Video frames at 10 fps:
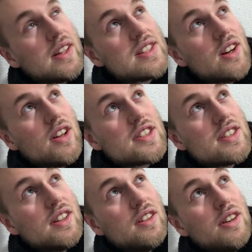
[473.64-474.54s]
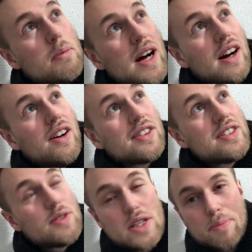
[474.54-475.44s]
It's also
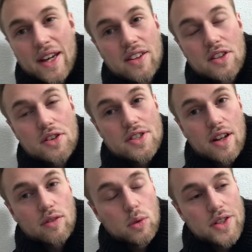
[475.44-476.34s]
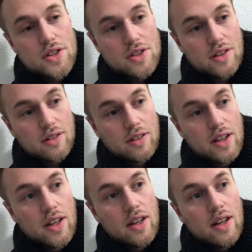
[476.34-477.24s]
about respecting yourself, what you do,
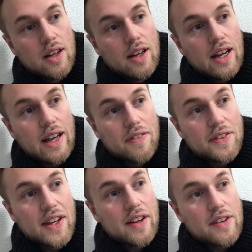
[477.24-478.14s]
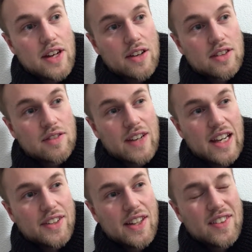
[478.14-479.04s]
and not
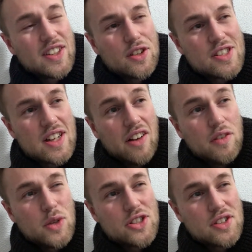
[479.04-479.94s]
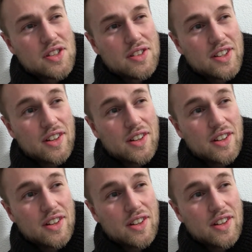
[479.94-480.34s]
invalidating yourself in what you do, you